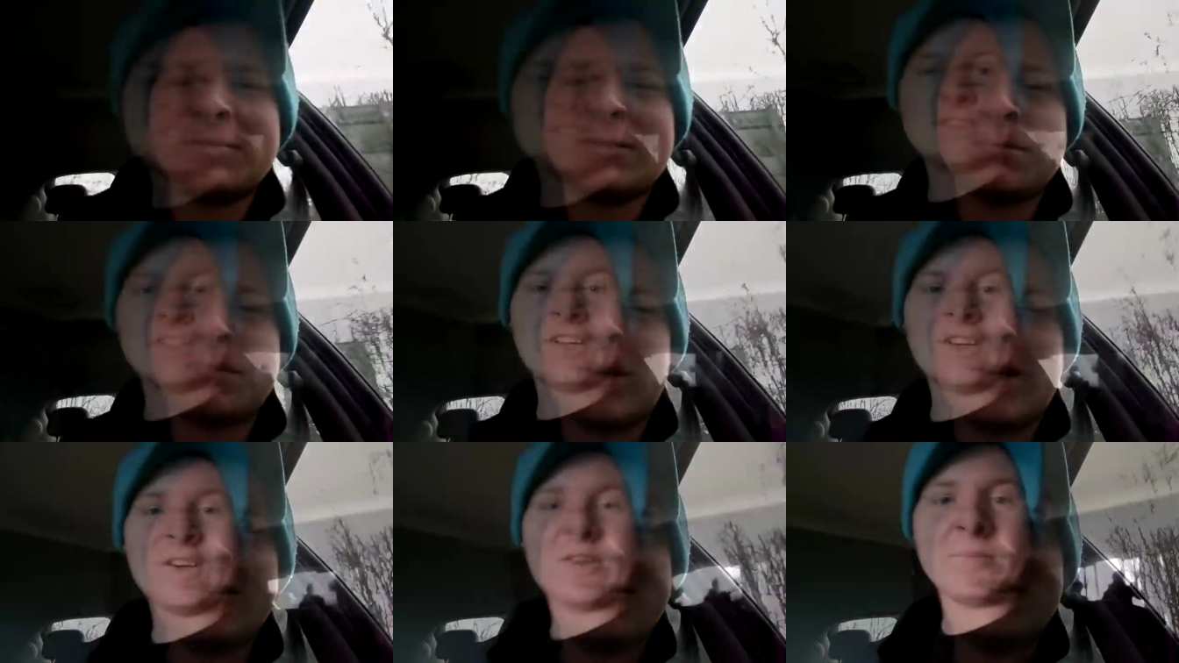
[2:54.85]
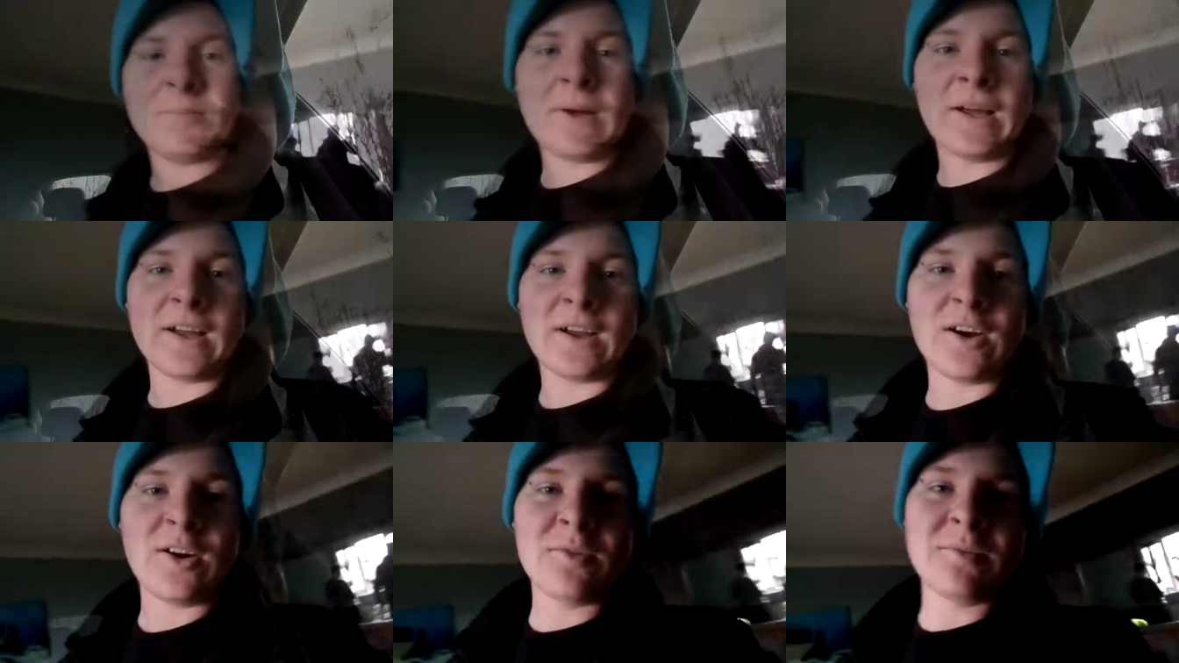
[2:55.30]
So I'm
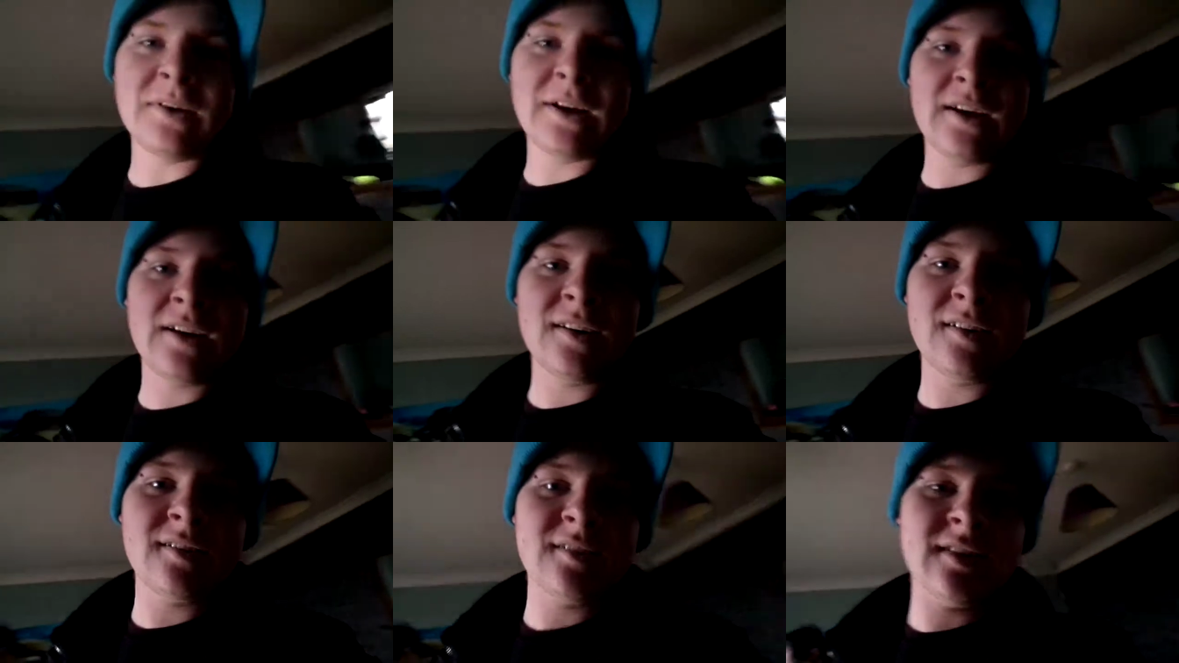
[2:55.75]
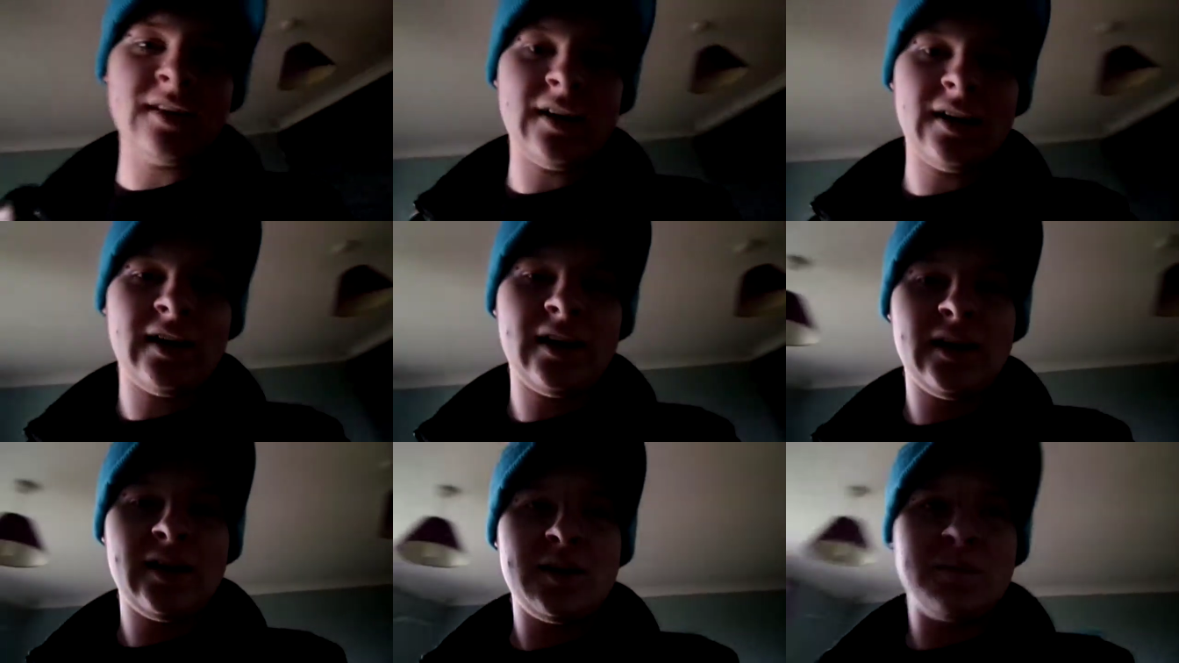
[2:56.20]
back home now,
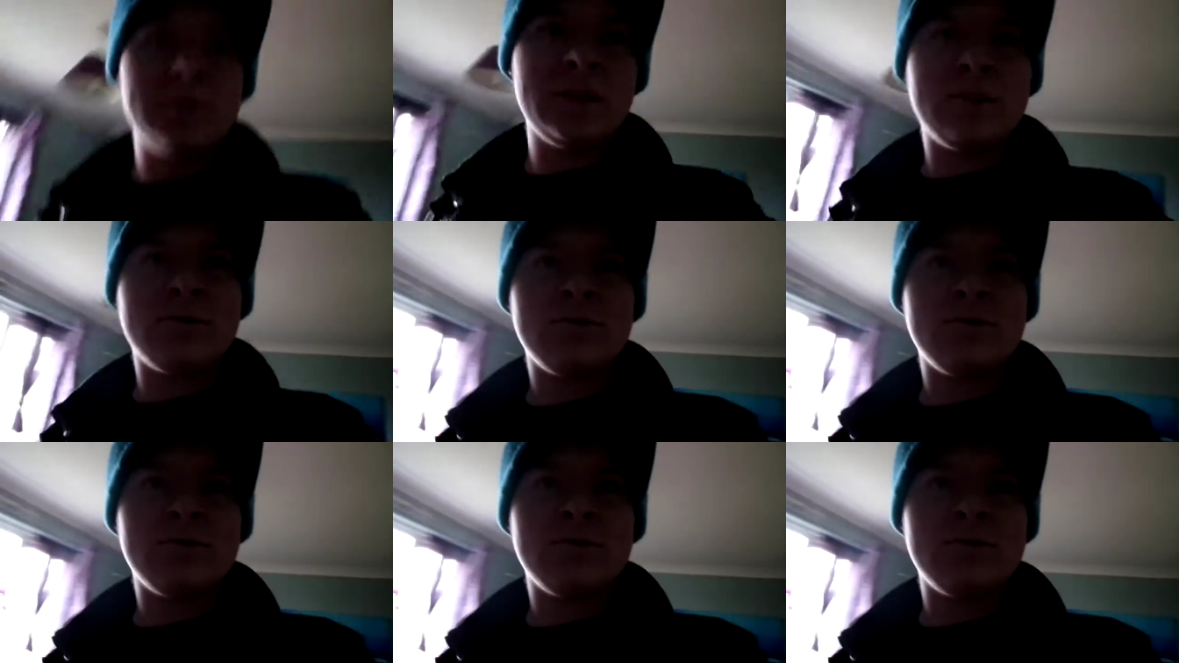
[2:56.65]
and I'm in a